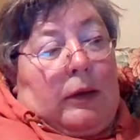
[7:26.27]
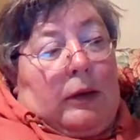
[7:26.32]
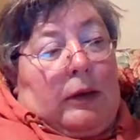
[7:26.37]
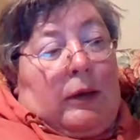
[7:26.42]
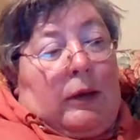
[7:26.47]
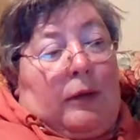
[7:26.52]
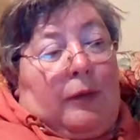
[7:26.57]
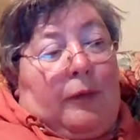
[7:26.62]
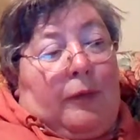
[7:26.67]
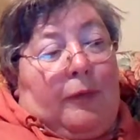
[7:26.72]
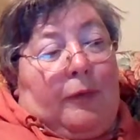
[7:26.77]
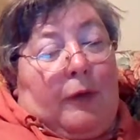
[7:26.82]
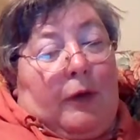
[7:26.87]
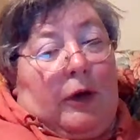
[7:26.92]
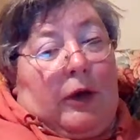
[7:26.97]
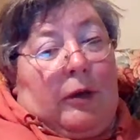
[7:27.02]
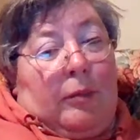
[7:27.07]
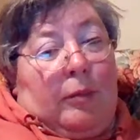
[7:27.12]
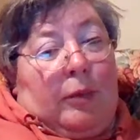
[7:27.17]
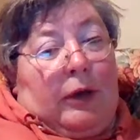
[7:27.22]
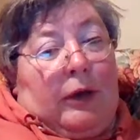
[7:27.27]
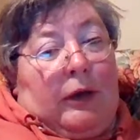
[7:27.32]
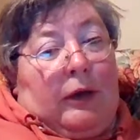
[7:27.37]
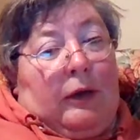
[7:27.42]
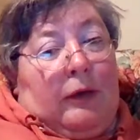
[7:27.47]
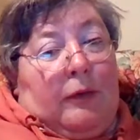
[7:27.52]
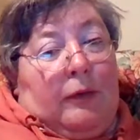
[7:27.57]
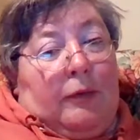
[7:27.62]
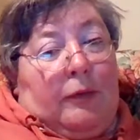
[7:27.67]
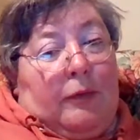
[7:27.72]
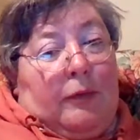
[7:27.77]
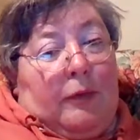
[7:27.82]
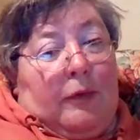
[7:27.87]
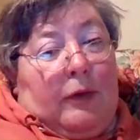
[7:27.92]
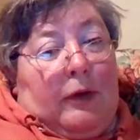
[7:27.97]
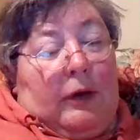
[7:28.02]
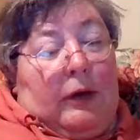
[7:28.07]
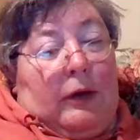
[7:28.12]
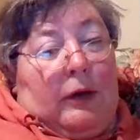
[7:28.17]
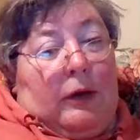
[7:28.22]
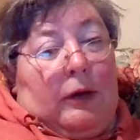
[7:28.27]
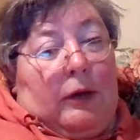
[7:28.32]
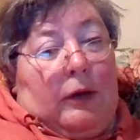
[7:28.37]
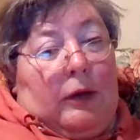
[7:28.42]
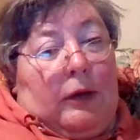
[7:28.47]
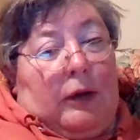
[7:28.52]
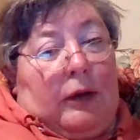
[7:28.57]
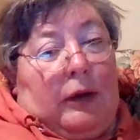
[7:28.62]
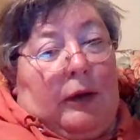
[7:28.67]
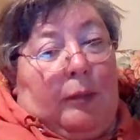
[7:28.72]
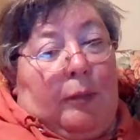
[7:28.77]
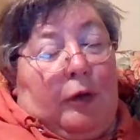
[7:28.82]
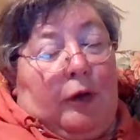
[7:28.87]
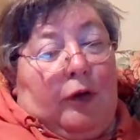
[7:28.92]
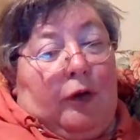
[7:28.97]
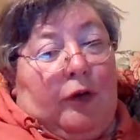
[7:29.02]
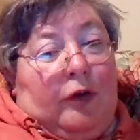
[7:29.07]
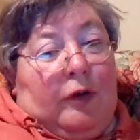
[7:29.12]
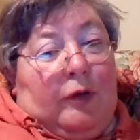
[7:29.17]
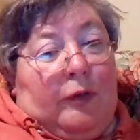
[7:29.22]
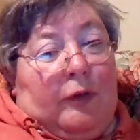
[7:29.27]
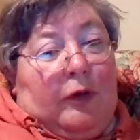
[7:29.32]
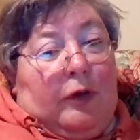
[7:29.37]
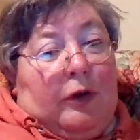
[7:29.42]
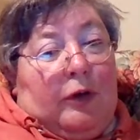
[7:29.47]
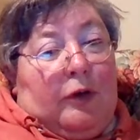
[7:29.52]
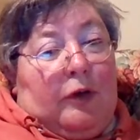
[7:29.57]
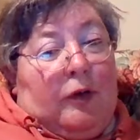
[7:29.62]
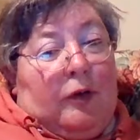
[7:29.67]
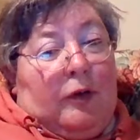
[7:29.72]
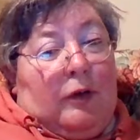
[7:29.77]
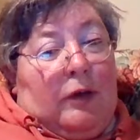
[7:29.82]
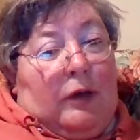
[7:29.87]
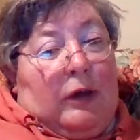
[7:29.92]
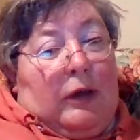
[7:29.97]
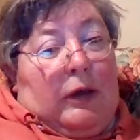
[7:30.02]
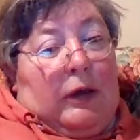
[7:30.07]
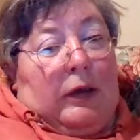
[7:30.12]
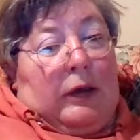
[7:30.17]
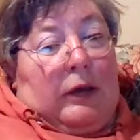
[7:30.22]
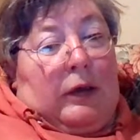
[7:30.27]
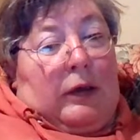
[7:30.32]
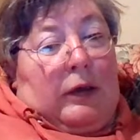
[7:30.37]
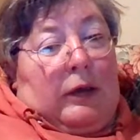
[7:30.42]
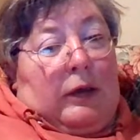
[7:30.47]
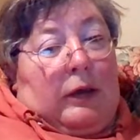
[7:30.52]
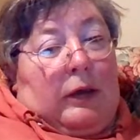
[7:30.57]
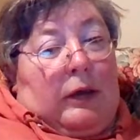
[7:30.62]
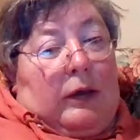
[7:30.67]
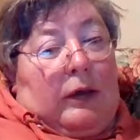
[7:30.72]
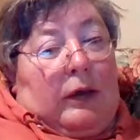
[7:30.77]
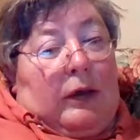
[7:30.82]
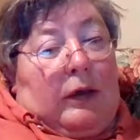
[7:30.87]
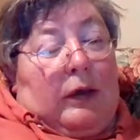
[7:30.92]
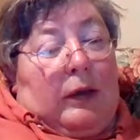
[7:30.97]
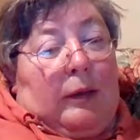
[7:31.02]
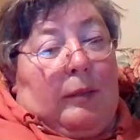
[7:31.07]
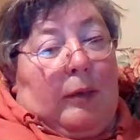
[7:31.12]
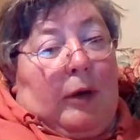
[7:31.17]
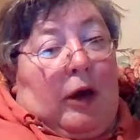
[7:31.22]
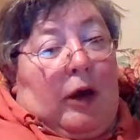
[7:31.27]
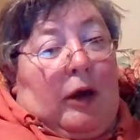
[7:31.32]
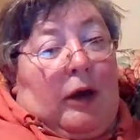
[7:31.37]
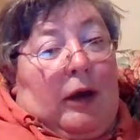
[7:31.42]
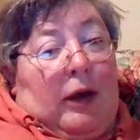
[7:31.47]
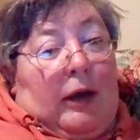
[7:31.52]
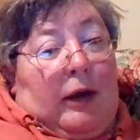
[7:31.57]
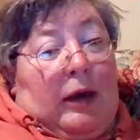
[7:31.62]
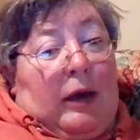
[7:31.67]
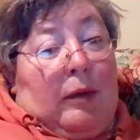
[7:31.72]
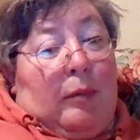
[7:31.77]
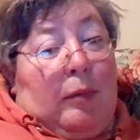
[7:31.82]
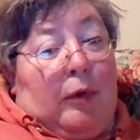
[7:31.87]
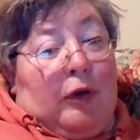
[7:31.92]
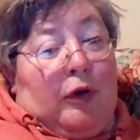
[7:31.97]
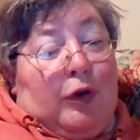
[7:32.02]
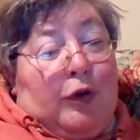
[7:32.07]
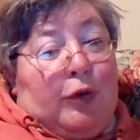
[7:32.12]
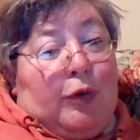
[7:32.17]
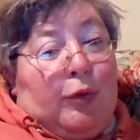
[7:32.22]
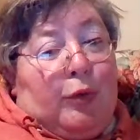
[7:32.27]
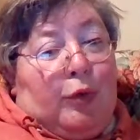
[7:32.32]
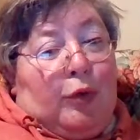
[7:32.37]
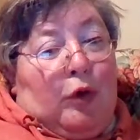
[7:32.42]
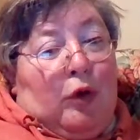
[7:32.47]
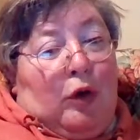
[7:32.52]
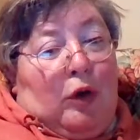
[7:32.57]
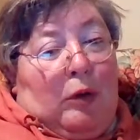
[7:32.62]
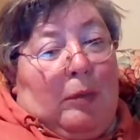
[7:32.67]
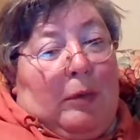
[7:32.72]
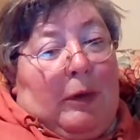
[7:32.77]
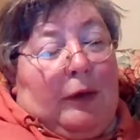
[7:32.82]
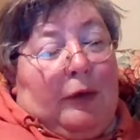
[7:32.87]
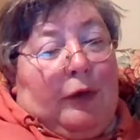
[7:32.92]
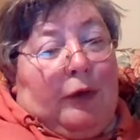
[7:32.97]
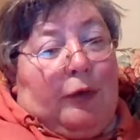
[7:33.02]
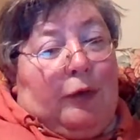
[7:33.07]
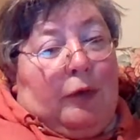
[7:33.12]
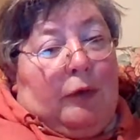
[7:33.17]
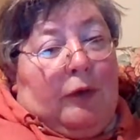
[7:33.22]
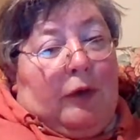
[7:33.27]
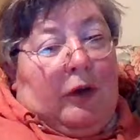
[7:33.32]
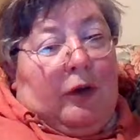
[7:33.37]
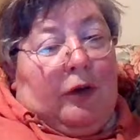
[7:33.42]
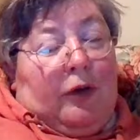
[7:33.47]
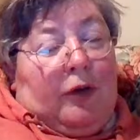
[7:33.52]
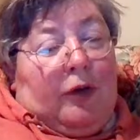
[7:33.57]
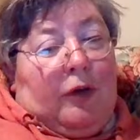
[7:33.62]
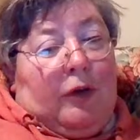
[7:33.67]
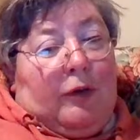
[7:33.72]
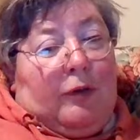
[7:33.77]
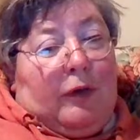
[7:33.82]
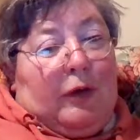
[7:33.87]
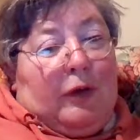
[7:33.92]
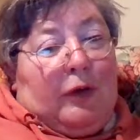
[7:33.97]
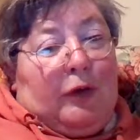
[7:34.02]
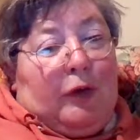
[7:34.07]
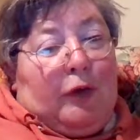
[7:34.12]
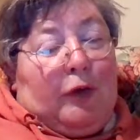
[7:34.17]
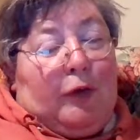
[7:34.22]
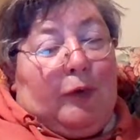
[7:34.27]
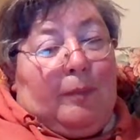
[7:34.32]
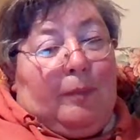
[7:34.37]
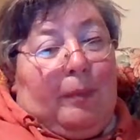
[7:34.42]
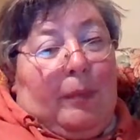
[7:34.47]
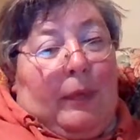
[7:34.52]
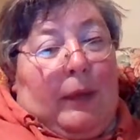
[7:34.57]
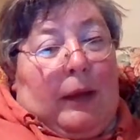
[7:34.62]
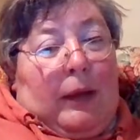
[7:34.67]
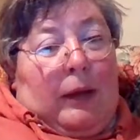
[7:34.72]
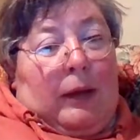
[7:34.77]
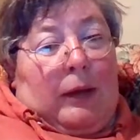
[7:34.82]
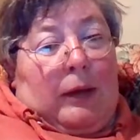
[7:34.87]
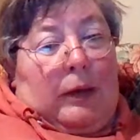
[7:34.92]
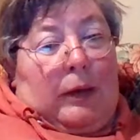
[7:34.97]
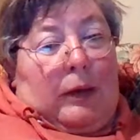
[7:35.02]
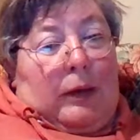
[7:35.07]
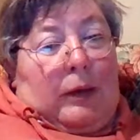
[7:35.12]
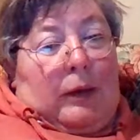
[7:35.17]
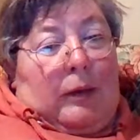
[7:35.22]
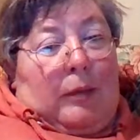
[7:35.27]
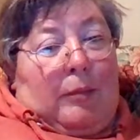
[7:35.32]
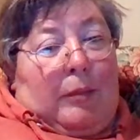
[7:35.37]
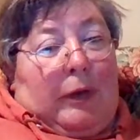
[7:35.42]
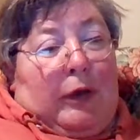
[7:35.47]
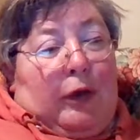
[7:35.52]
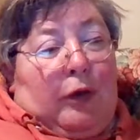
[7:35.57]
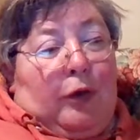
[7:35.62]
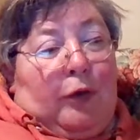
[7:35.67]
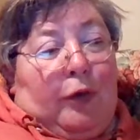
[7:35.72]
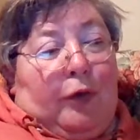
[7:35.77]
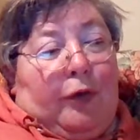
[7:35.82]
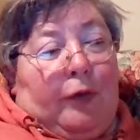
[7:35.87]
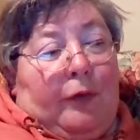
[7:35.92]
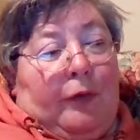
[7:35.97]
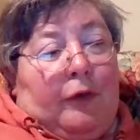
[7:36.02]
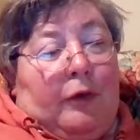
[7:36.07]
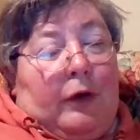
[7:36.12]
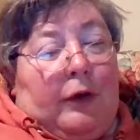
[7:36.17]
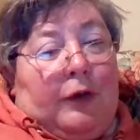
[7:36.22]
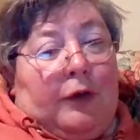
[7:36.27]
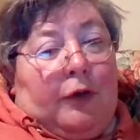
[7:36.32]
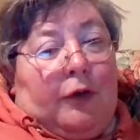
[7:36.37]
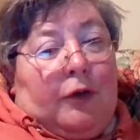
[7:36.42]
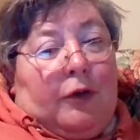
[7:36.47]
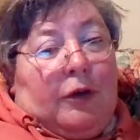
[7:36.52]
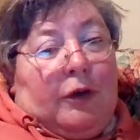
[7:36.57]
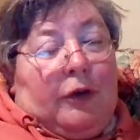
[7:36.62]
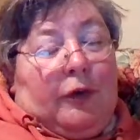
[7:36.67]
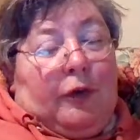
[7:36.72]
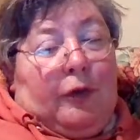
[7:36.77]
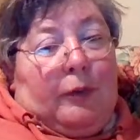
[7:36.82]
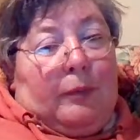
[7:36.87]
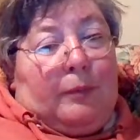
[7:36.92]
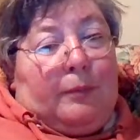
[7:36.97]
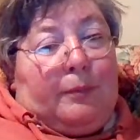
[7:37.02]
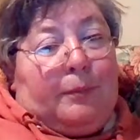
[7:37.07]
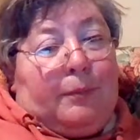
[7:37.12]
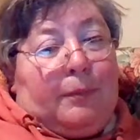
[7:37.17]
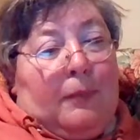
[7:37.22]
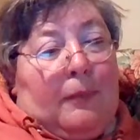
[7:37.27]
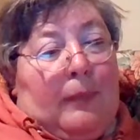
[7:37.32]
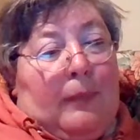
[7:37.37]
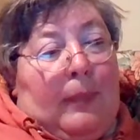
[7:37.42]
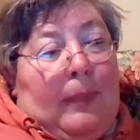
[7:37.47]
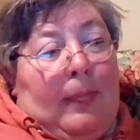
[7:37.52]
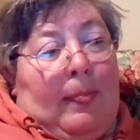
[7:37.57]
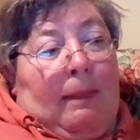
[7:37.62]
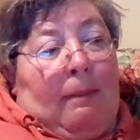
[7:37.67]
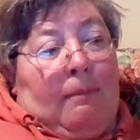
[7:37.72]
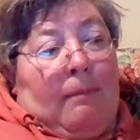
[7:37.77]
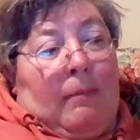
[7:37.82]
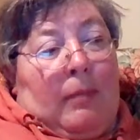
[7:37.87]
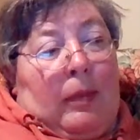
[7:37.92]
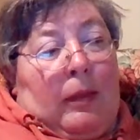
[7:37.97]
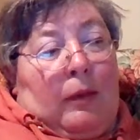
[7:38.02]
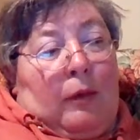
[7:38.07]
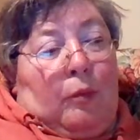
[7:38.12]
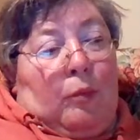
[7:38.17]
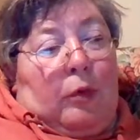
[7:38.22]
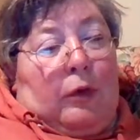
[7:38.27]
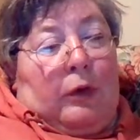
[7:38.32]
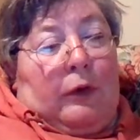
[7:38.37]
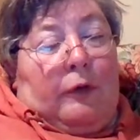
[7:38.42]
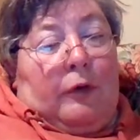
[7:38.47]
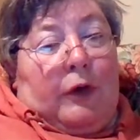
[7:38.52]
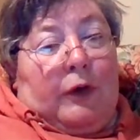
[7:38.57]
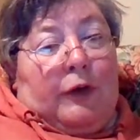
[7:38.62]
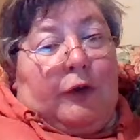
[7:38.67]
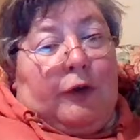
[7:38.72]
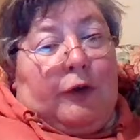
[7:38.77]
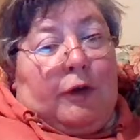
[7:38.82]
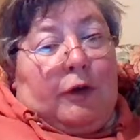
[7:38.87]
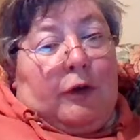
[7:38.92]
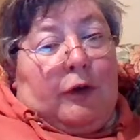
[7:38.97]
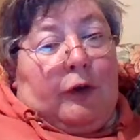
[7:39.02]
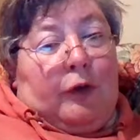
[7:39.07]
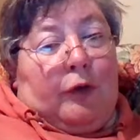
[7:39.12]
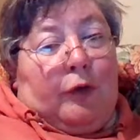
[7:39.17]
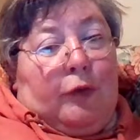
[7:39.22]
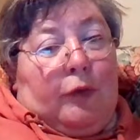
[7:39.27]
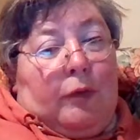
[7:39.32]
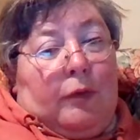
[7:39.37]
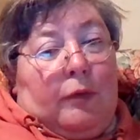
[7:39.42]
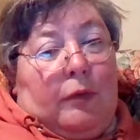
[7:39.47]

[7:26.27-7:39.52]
If I believe the birth certificate, and I am unsure about two of these certificates because of the registrars. One of the registrars